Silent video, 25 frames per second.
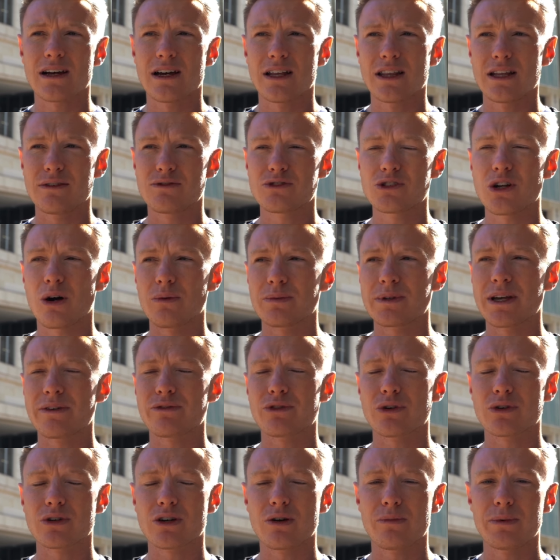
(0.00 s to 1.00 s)
And they've stopped
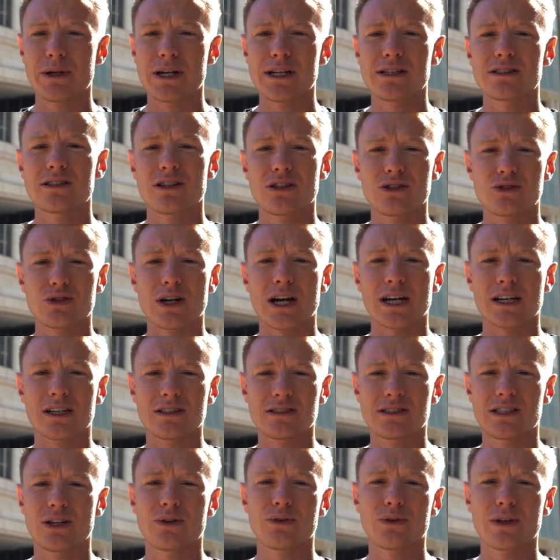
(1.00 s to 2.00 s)
everyone coming into the track
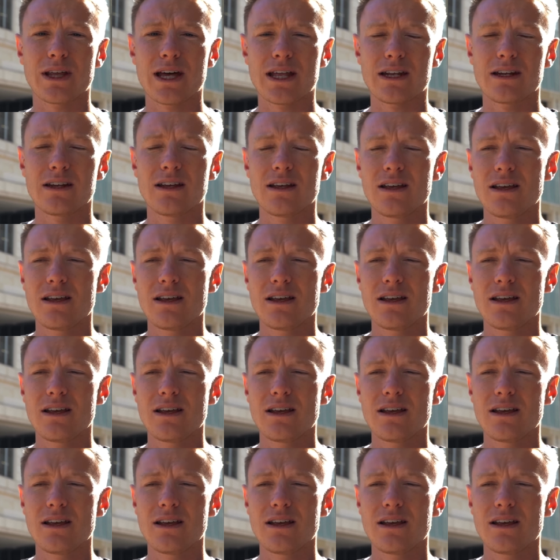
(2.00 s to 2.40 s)
until then.